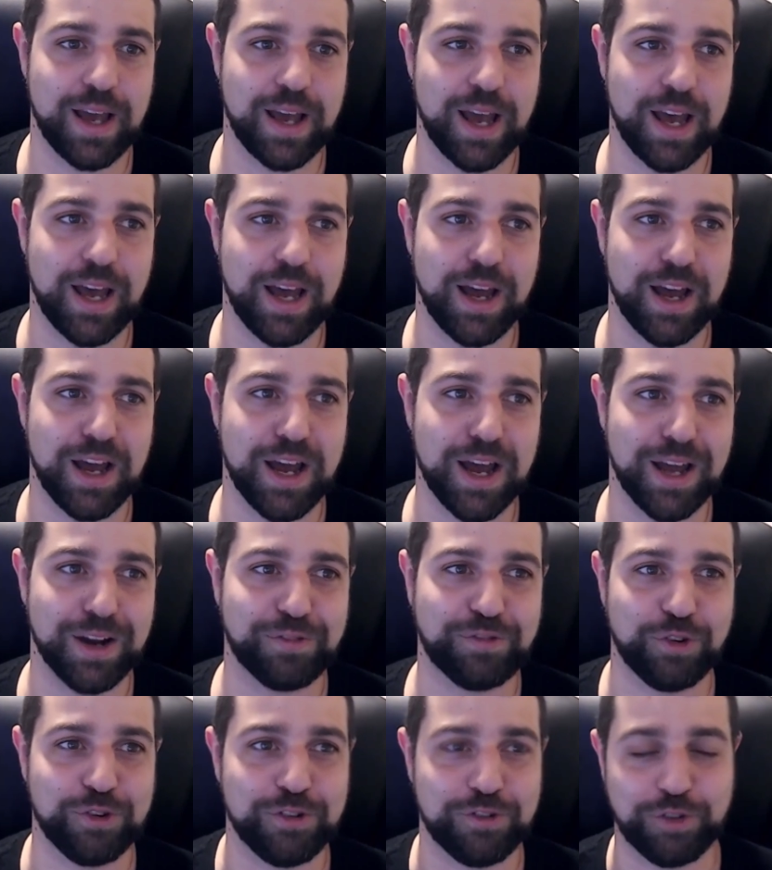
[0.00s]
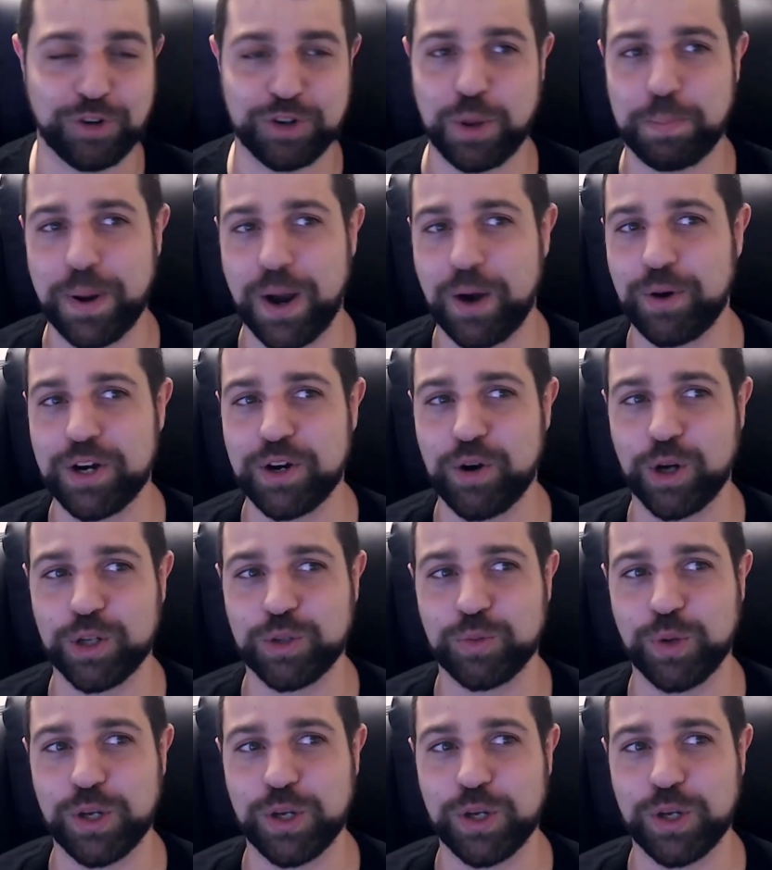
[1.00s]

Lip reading: And for the paranoid,